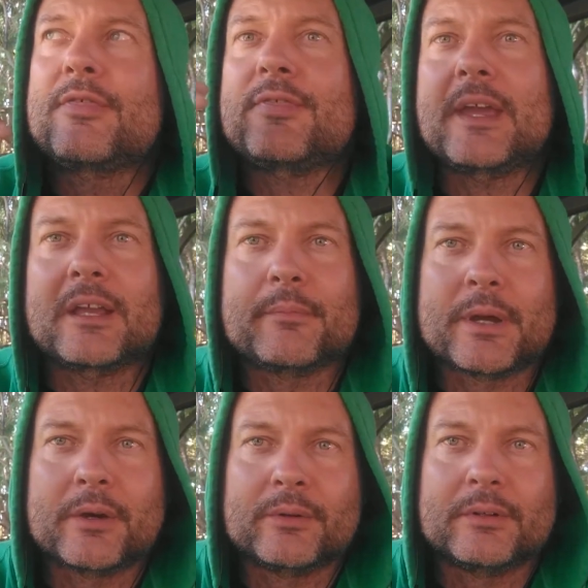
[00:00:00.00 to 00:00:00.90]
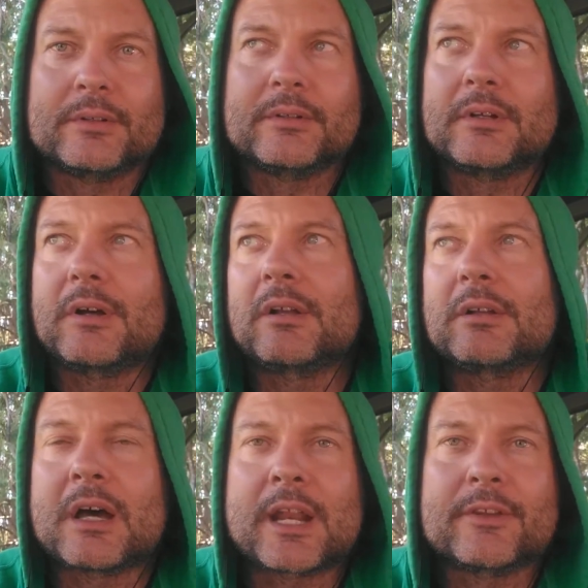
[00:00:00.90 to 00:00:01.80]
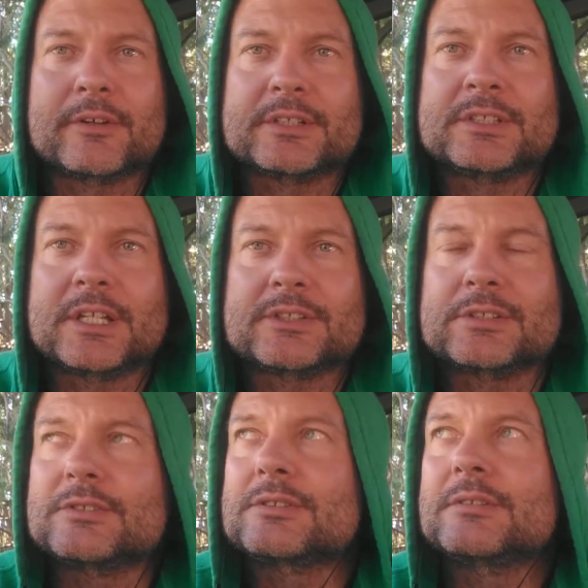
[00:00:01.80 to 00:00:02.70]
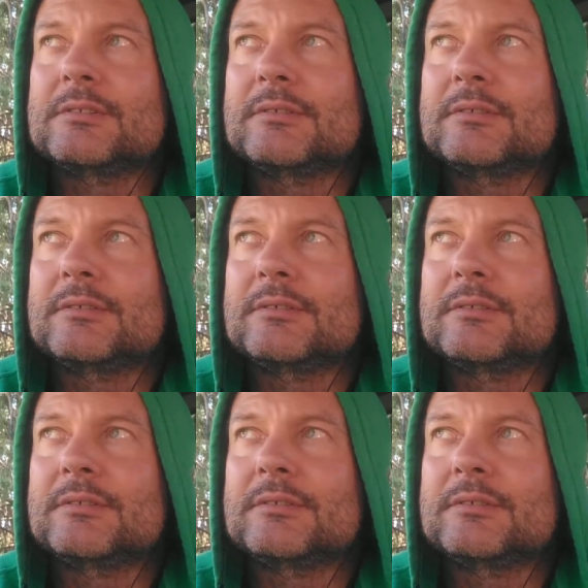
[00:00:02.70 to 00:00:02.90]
think about a lot of their decisions